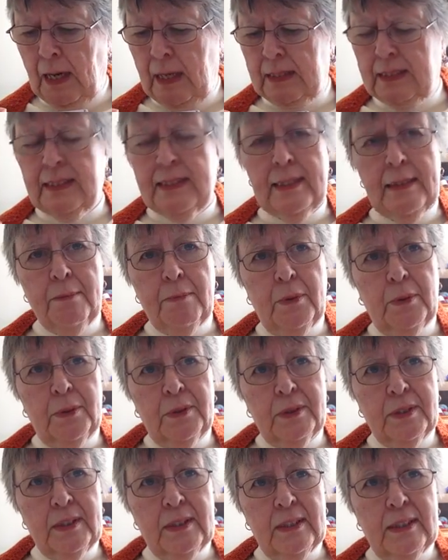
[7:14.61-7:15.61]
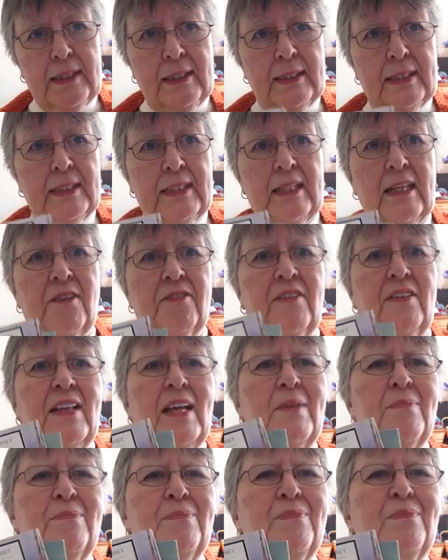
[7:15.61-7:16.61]
symbols and stuff, and
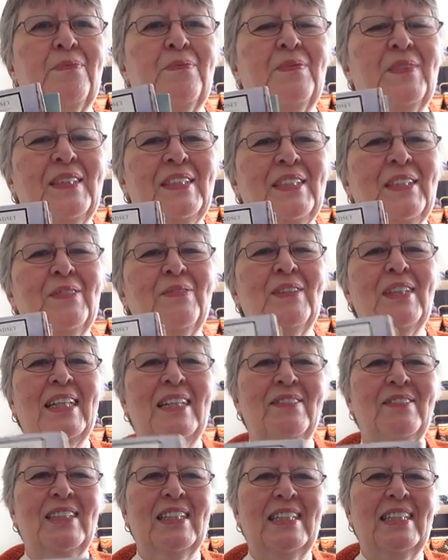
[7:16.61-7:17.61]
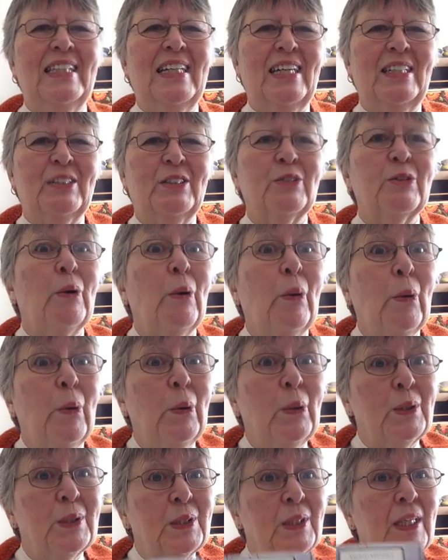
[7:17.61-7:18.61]
they still believed in
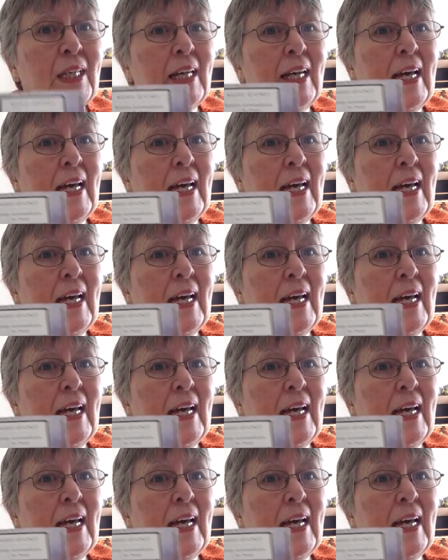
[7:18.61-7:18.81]
trolls.